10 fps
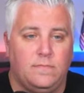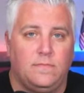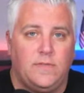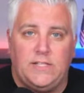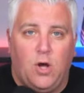
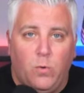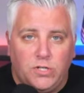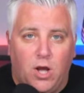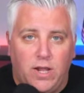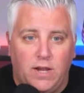That's all we're
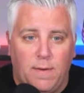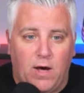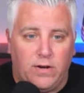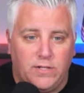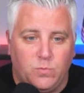talking
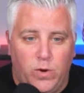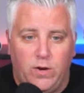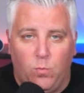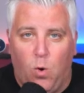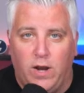about is
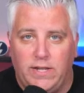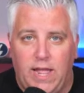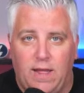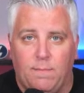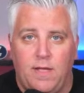win one
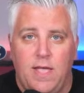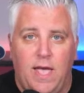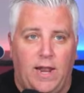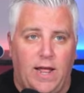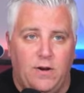game.
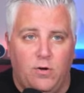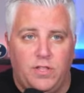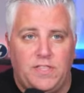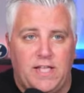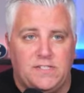And I know
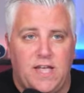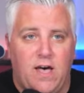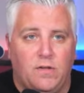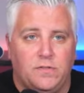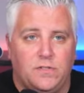that that
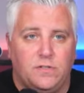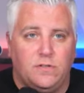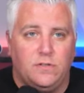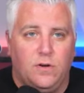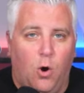sounds
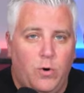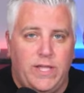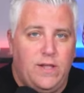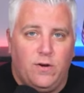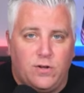
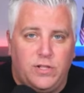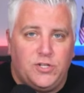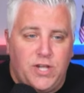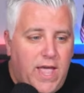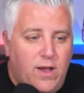hokey or
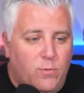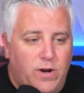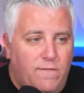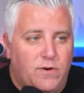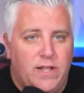cliche or
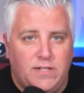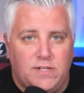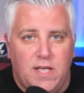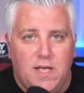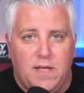whatever it
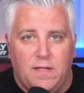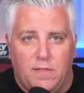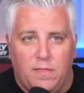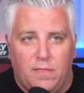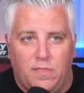is.
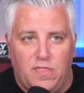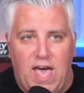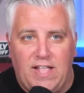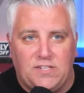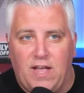
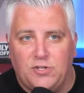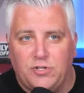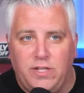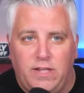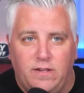That's
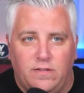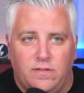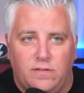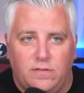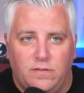actually
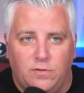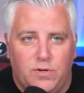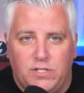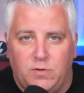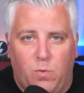the
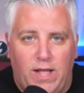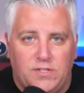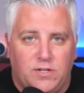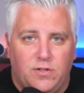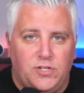reason why
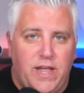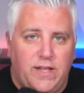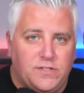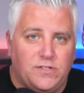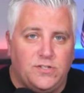it's a cliche
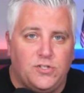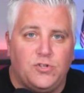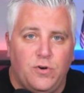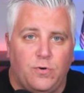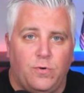is because it's
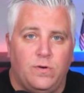true.